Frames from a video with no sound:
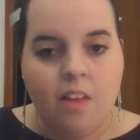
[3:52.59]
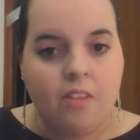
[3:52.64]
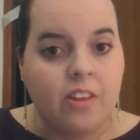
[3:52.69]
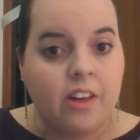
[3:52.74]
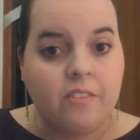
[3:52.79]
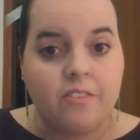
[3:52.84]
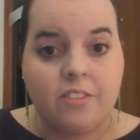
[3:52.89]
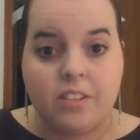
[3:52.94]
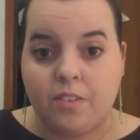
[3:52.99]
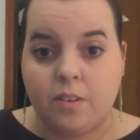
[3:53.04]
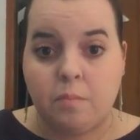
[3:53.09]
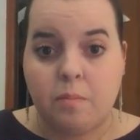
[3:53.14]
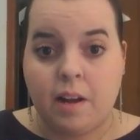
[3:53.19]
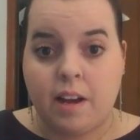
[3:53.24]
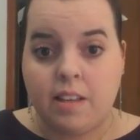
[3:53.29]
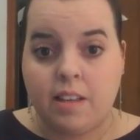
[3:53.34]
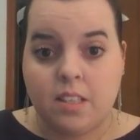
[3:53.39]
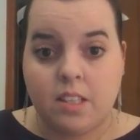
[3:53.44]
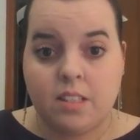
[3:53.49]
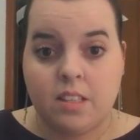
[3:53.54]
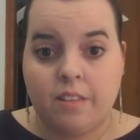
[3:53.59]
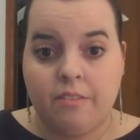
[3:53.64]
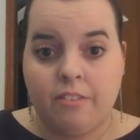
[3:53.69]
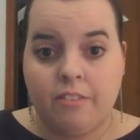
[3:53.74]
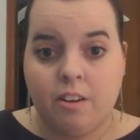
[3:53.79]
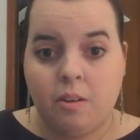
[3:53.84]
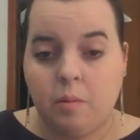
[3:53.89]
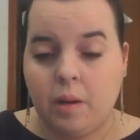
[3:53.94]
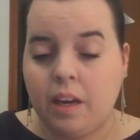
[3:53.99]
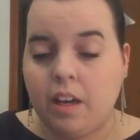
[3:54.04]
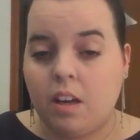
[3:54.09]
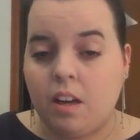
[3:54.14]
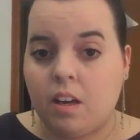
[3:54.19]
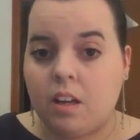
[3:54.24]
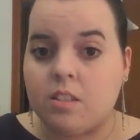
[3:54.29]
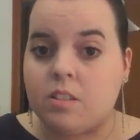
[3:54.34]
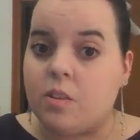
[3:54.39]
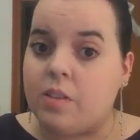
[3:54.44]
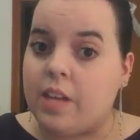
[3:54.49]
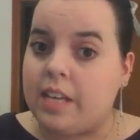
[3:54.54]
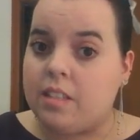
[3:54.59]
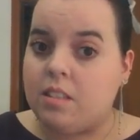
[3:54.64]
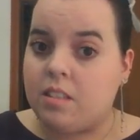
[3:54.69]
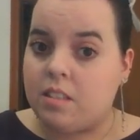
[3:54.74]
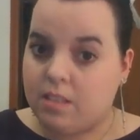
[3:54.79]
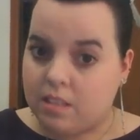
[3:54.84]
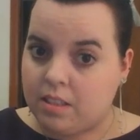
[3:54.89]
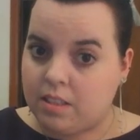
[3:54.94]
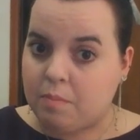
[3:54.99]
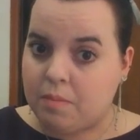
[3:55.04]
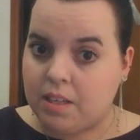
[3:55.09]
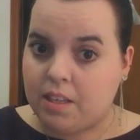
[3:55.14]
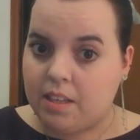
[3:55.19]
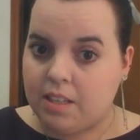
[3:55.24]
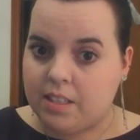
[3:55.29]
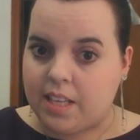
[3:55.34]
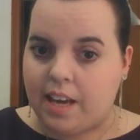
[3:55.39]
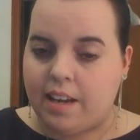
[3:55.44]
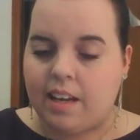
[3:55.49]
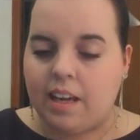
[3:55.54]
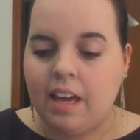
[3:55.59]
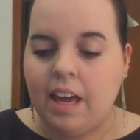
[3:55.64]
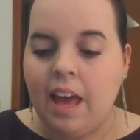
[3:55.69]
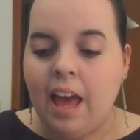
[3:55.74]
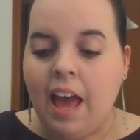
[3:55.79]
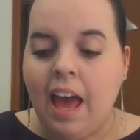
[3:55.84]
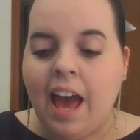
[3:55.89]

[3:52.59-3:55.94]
They have different prizes every week, so that's something exciting.